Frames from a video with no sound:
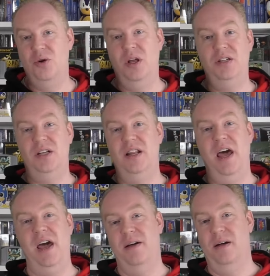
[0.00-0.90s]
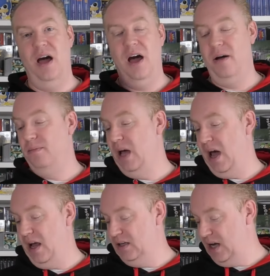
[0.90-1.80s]
two of these in there,
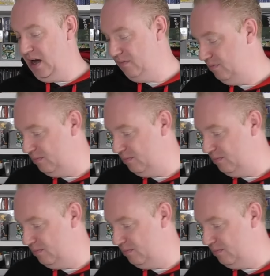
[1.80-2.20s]
and yeah,